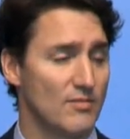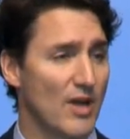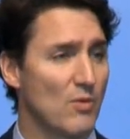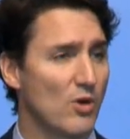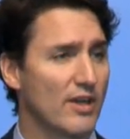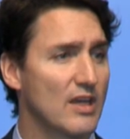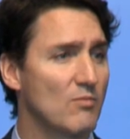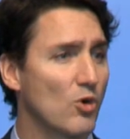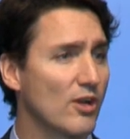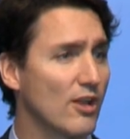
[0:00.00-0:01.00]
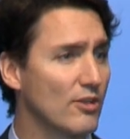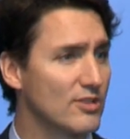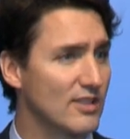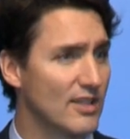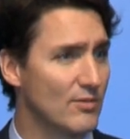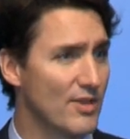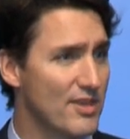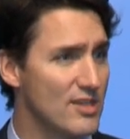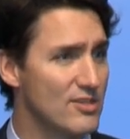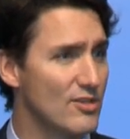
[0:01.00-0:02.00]
By working more closely with
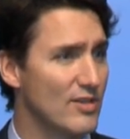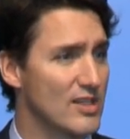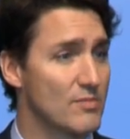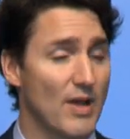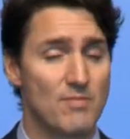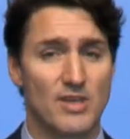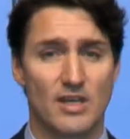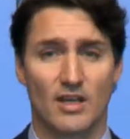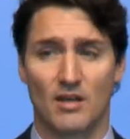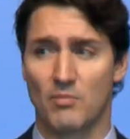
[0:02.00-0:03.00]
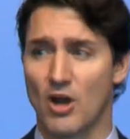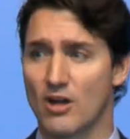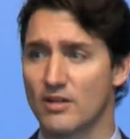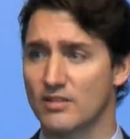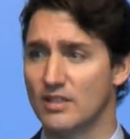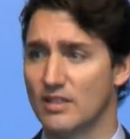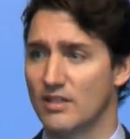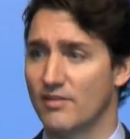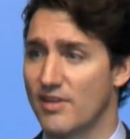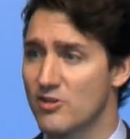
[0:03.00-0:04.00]
these units, by being a part
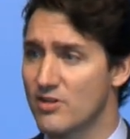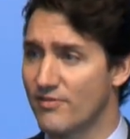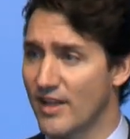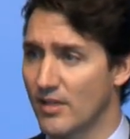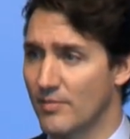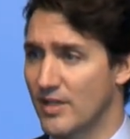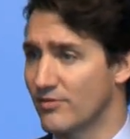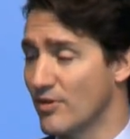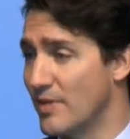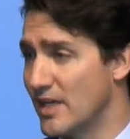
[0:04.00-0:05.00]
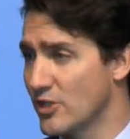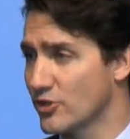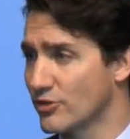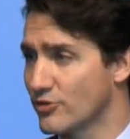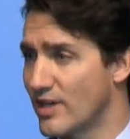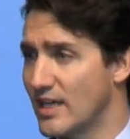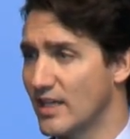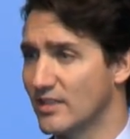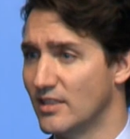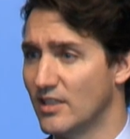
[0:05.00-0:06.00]
of their development from initial
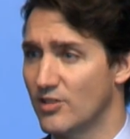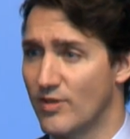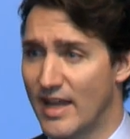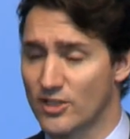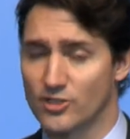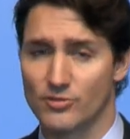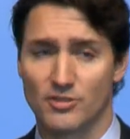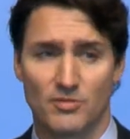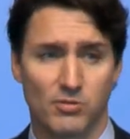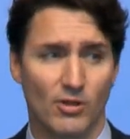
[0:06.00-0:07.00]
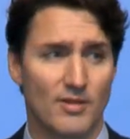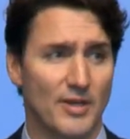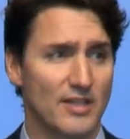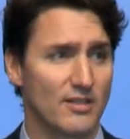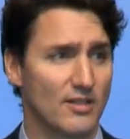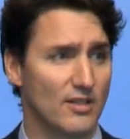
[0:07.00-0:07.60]
training to actual deployment,